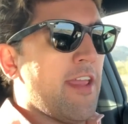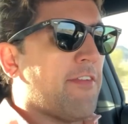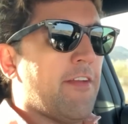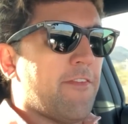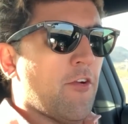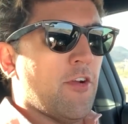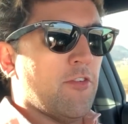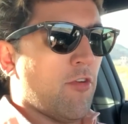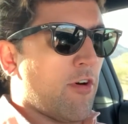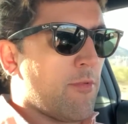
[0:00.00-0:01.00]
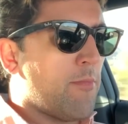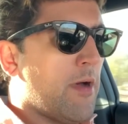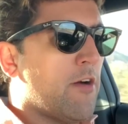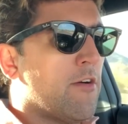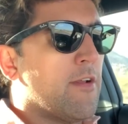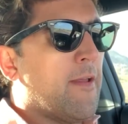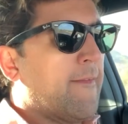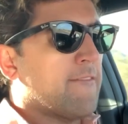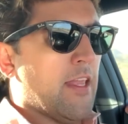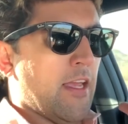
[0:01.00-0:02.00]
Even if you're in normal mode
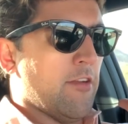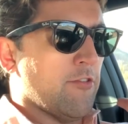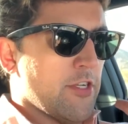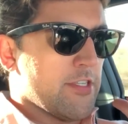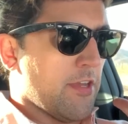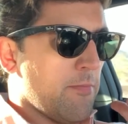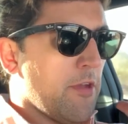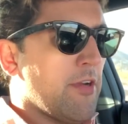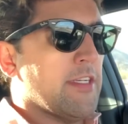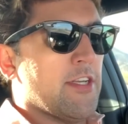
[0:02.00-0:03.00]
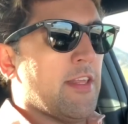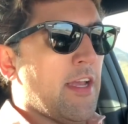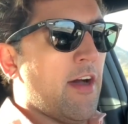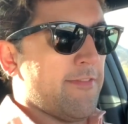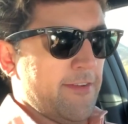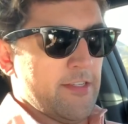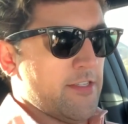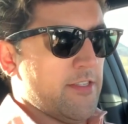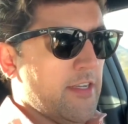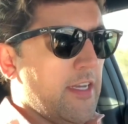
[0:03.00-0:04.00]
and you're just commuting to the
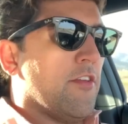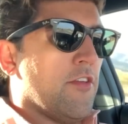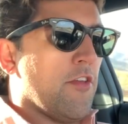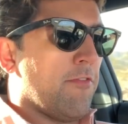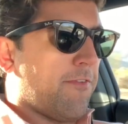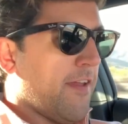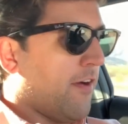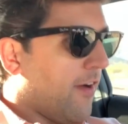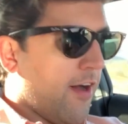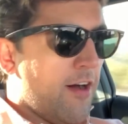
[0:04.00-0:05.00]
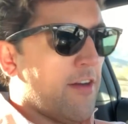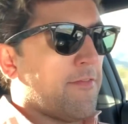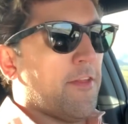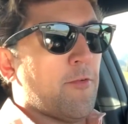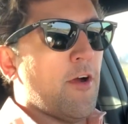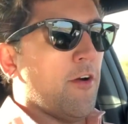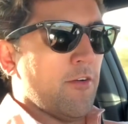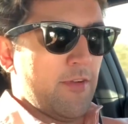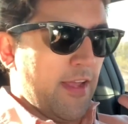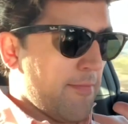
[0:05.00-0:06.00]
office, you feel all of the
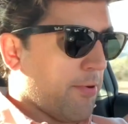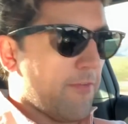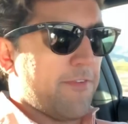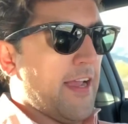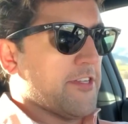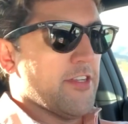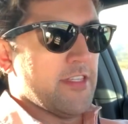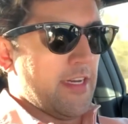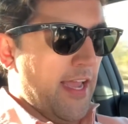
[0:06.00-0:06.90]
road, imperfections and